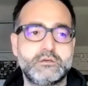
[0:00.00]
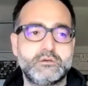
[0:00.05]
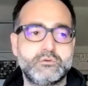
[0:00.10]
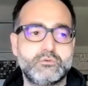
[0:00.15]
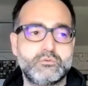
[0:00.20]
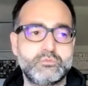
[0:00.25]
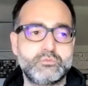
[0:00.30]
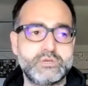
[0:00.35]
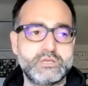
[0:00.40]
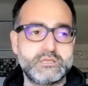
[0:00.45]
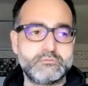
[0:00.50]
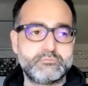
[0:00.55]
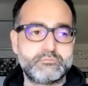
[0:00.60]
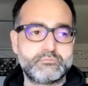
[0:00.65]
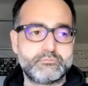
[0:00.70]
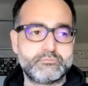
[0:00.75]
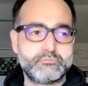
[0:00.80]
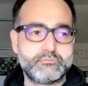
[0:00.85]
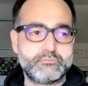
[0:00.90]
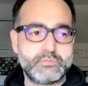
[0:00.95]
we
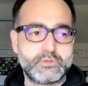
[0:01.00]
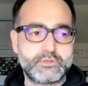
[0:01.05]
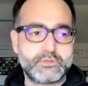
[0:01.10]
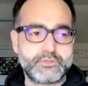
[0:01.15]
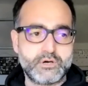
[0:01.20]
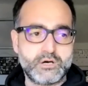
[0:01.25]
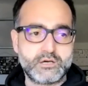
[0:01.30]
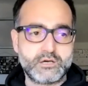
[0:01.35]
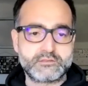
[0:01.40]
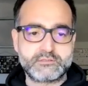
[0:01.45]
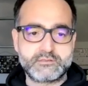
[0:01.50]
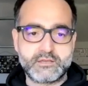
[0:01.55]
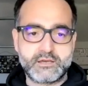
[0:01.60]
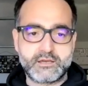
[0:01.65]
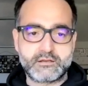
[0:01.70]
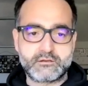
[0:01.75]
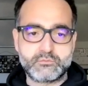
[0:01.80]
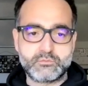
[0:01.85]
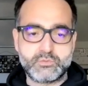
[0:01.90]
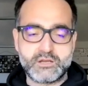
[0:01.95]
thought
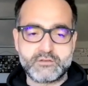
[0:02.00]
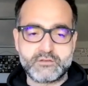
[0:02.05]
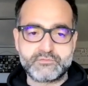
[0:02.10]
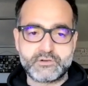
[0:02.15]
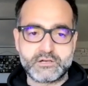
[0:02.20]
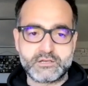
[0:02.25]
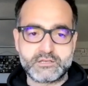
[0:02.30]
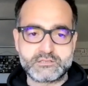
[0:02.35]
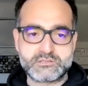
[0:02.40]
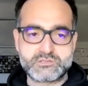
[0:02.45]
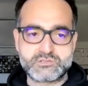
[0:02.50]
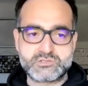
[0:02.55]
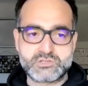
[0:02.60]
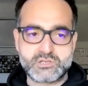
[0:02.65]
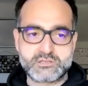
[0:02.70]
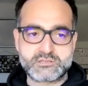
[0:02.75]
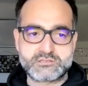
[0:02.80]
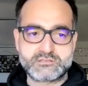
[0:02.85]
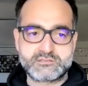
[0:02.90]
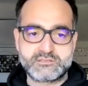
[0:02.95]
that Wi-Fi is
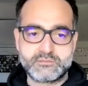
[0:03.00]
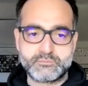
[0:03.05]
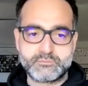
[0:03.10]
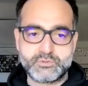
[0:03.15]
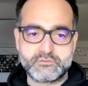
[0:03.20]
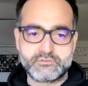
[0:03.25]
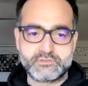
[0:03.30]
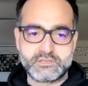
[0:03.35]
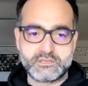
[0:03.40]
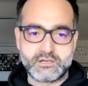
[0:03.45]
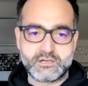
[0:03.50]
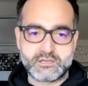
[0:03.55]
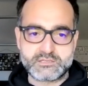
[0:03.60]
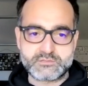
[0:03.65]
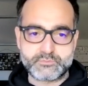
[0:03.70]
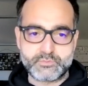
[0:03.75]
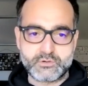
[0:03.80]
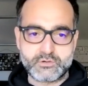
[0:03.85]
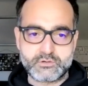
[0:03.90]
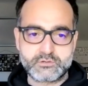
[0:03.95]
just tip of the
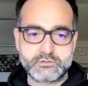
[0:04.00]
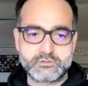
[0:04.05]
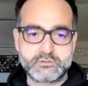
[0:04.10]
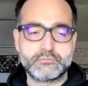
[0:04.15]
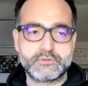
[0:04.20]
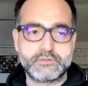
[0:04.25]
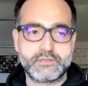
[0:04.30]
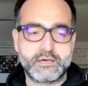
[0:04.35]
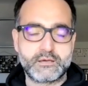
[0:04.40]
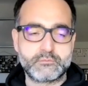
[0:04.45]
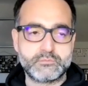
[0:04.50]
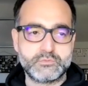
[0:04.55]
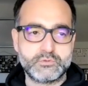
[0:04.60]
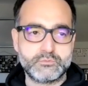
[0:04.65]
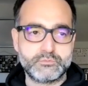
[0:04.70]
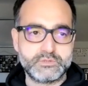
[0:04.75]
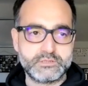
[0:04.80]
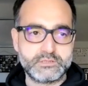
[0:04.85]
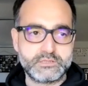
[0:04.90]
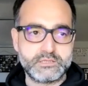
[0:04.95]
iceberg, that
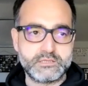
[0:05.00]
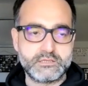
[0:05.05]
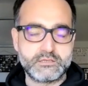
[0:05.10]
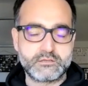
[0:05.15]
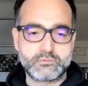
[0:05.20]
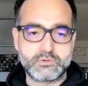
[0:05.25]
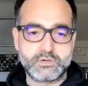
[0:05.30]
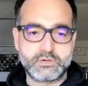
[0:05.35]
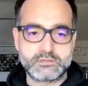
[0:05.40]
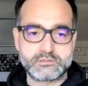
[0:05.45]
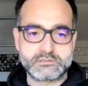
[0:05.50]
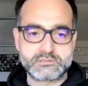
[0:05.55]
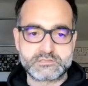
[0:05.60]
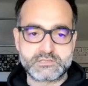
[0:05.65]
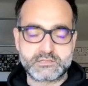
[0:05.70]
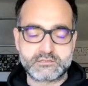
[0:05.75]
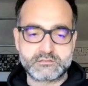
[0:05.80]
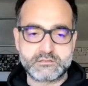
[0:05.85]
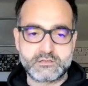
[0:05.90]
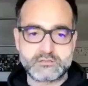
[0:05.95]
mobility and wireless
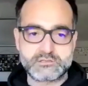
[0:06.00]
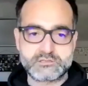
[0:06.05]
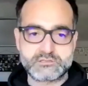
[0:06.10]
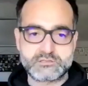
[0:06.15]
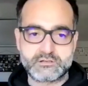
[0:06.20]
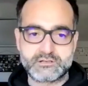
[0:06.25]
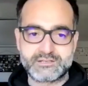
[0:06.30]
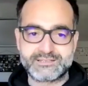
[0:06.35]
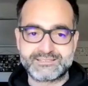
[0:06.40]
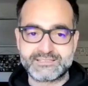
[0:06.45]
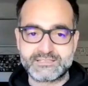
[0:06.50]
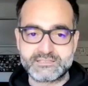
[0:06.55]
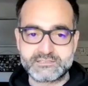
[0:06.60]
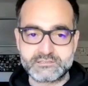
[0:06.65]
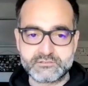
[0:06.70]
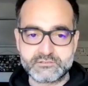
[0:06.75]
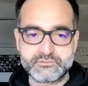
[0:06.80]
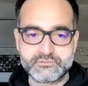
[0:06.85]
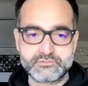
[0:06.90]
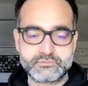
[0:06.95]
technologies are
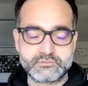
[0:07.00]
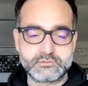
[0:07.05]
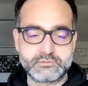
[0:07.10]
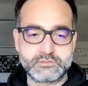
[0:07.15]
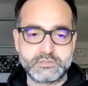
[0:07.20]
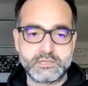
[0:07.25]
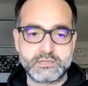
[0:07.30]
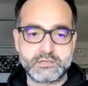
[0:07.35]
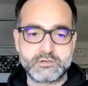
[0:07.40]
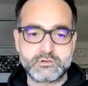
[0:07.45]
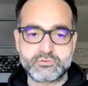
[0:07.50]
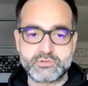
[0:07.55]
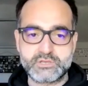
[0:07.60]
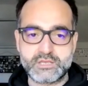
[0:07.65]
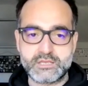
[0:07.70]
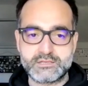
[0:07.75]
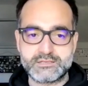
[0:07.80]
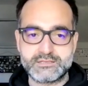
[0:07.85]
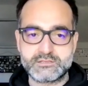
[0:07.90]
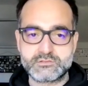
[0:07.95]
addictive. They
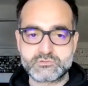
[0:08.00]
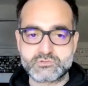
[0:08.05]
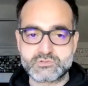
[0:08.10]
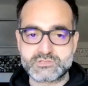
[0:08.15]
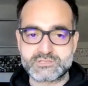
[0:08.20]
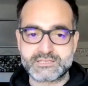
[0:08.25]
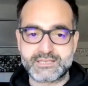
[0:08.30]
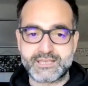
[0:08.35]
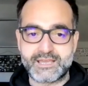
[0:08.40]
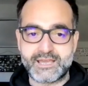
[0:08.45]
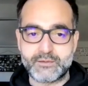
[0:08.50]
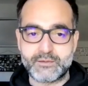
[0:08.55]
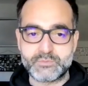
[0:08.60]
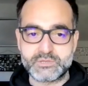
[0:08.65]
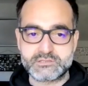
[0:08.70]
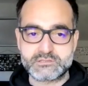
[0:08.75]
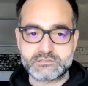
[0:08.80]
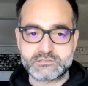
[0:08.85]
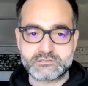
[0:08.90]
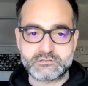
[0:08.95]
create interesting
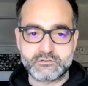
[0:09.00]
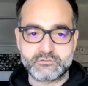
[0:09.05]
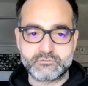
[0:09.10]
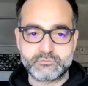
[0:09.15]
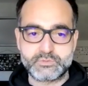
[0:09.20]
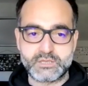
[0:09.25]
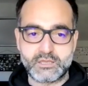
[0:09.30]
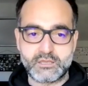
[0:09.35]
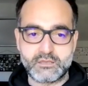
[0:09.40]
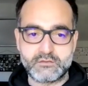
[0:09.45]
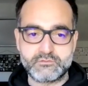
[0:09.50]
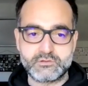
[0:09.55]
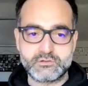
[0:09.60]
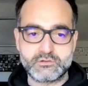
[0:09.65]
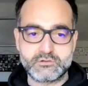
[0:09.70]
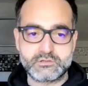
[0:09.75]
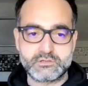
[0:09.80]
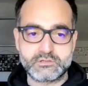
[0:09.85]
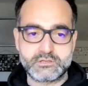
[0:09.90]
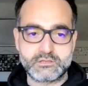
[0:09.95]
habits of
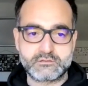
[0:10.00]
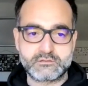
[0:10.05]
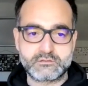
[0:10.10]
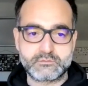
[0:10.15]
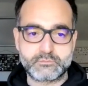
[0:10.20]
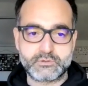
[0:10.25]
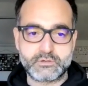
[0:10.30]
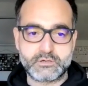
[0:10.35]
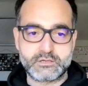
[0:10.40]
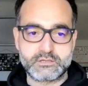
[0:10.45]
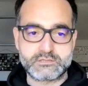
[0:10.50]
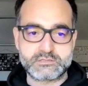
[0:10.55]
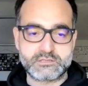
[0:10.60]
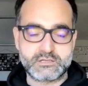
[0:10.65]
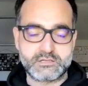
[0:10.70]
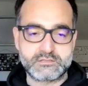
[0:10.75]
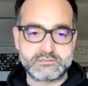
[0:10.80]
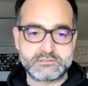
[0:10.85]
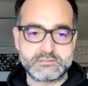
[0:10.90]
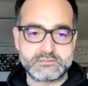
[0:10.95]
behavior in enterprise
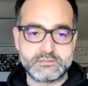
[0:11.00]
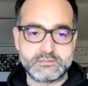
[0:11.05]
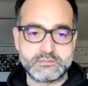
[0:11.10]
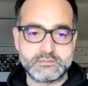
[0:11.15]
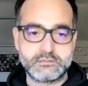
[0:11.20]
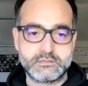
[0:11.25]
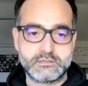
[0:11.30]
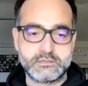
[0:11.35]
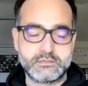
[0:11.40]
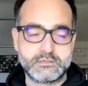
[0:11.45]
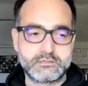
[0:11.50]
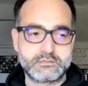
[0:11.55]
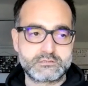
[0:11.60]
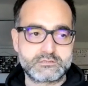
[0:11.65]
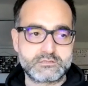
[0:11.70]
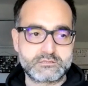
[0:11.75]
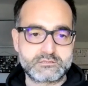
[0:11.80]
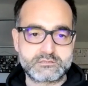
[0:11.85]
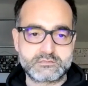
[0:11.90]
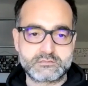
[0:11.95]
IT
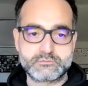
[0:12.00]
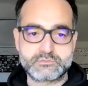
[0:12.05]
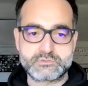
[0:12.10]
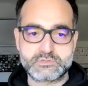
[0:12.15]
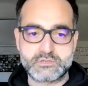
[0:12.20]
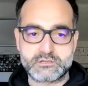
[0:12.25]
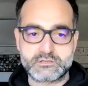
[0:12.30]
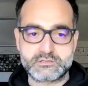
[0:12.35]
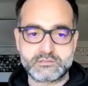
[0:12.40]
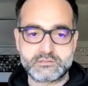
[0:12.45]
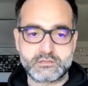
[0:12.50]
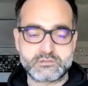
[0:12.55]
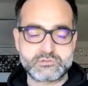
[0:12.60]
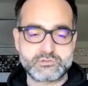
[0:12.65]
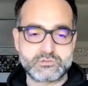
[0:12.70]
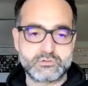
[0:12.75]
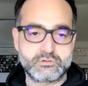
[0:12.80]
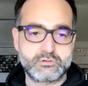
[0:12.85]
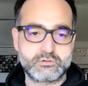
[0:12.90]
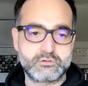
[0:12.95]
systems,
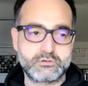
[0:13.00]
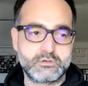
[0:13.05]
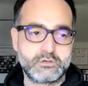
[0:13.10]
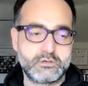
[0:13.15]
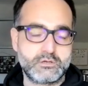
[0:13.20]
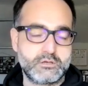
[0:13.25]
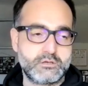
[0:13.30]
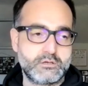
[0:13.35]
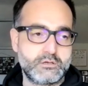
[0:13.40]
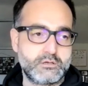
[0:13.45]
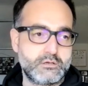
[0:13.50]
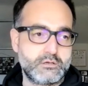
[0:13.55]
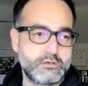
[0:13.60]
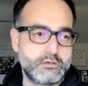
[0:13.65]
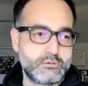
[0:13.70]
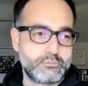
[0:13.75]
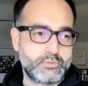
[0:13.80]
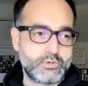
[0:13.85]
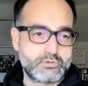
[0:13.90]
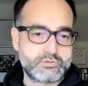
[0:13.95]
architecture,
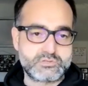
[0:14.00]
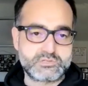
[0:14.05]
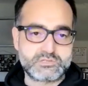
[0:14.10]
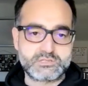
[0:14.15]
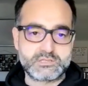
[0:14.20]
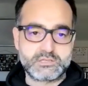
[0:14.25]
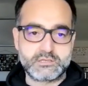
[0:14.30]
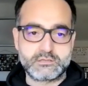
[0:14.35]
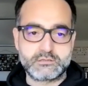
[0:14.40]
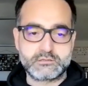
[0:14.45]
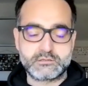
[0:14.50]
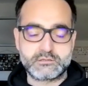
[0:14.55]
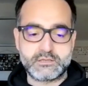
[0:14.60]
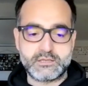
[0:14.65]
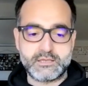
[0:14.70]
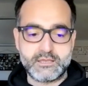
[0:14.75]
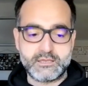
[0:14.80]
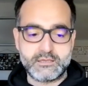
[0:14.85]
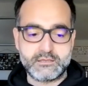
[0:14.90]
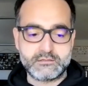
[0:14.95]
purchasing,
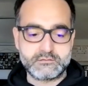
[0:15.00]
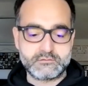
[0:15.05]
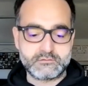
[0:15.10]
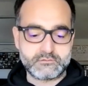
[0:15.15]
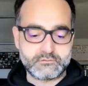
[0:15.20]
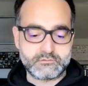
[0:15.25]
and